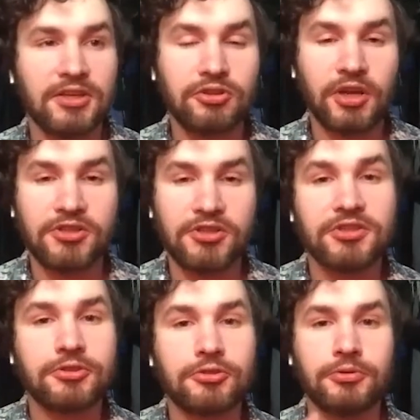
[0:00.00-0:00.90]
introduction
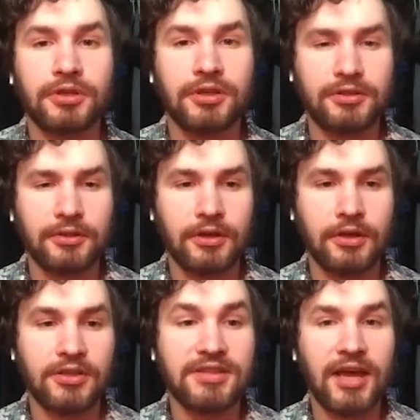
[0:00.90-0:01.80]
to
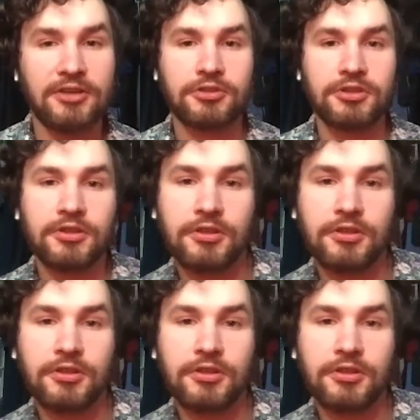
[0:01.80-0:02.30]
uh, DokTrin?